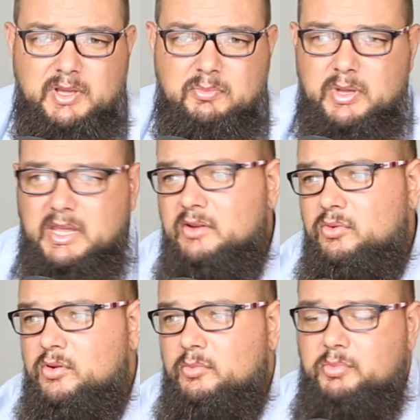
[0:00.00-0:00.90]
peeping
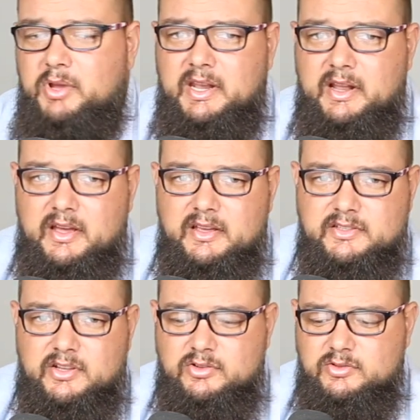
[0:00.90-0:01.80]
or compared
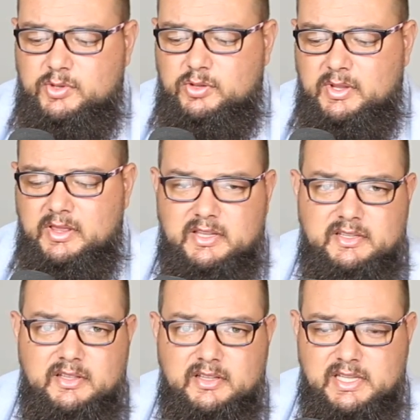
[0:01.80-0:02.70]
ISOs between
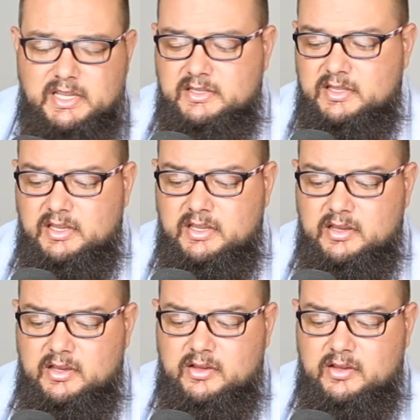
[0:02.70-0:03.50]
this and the 6D.